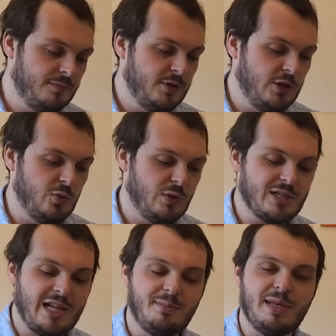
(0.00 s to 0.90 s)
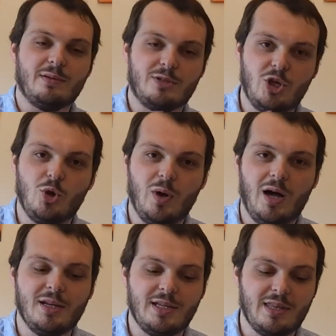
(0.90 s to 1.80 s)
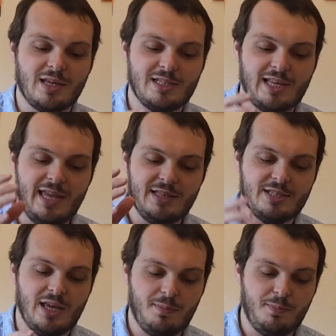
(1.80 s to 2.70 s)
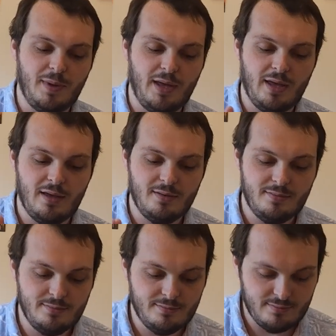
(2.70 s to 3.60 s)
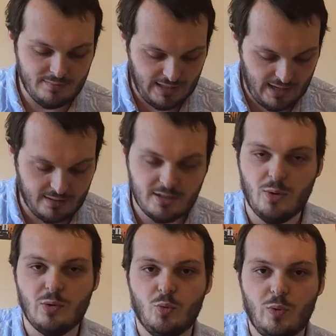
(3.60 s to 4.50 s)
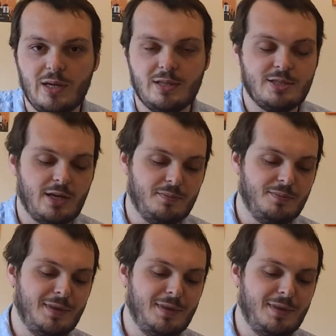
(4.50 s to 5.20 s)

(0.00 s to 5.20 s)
You don't want to slam down too hard either, because it ends up, yeah, going all weird, so.